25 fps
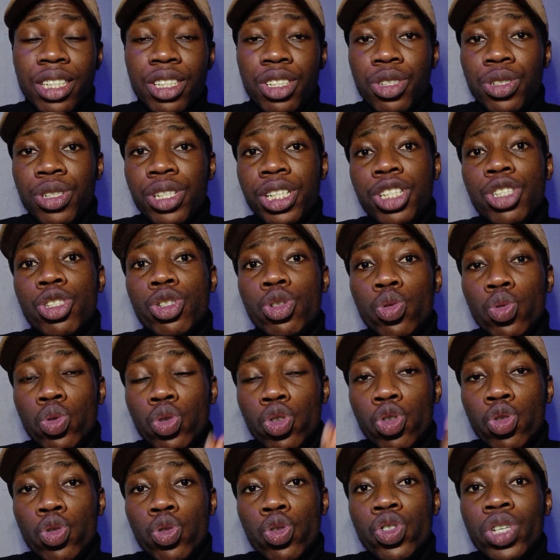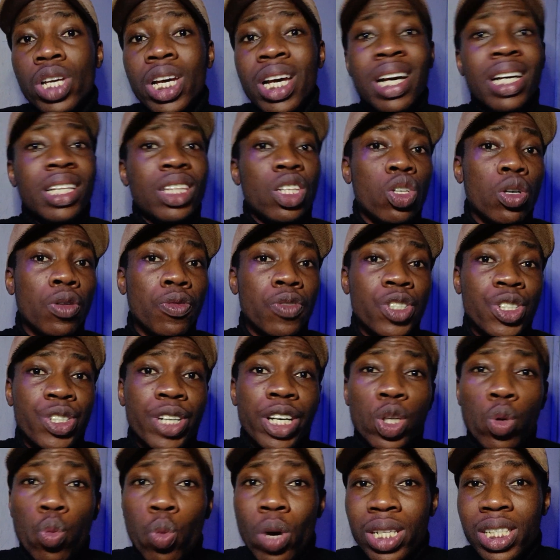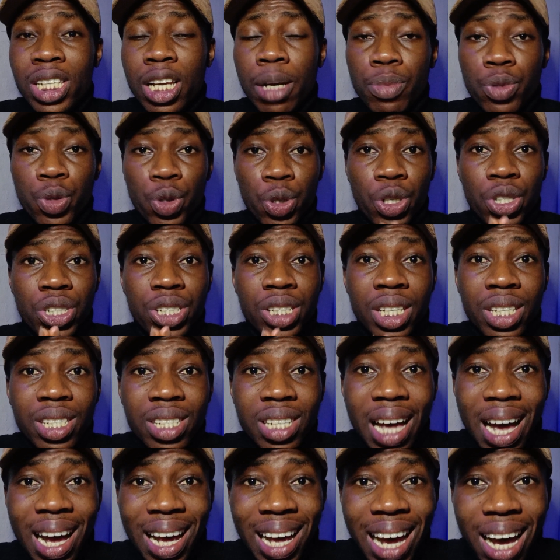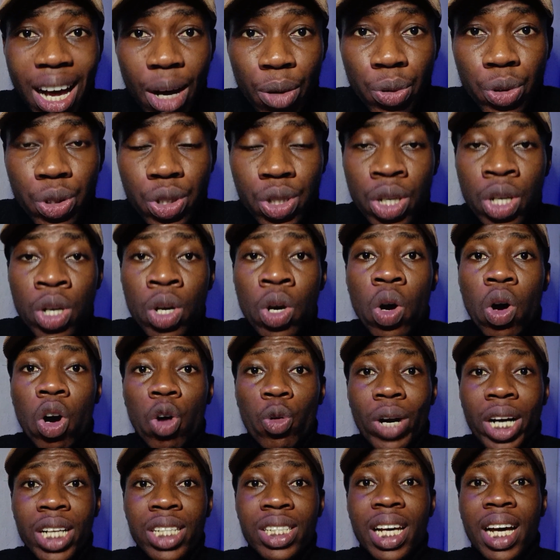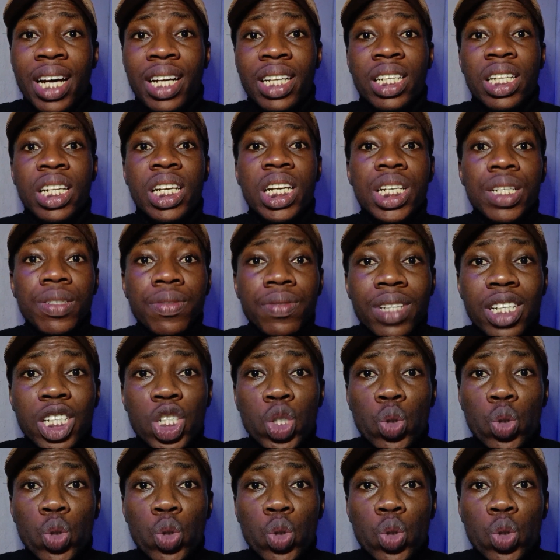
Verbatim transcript: says you need to use the official WhatsApp to use this account, all right? And if